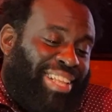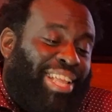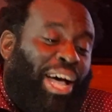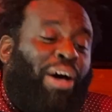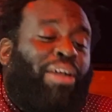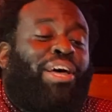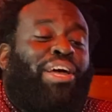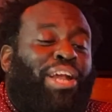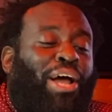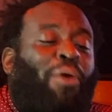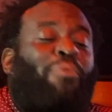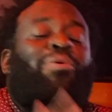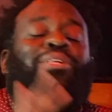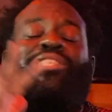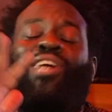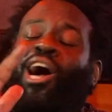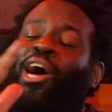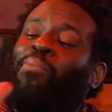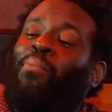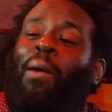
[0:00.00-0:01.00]
No. We
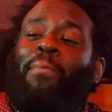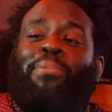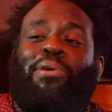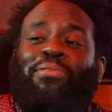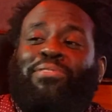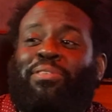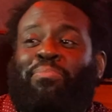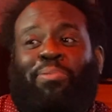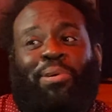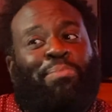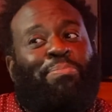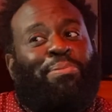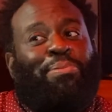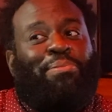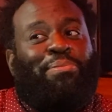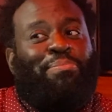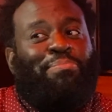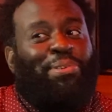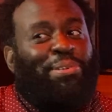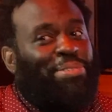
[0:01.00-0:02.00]
talk about music, people.
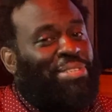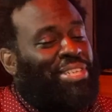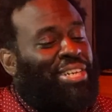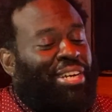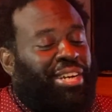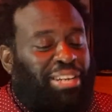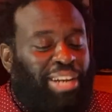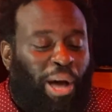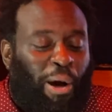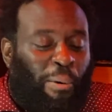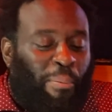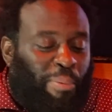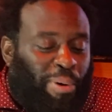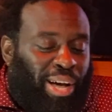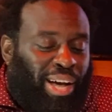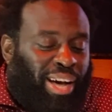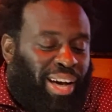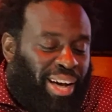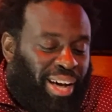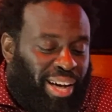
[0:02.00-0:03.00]
Music. No,
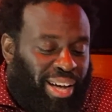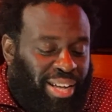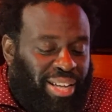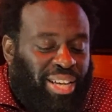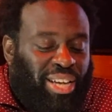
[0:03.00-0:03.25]
but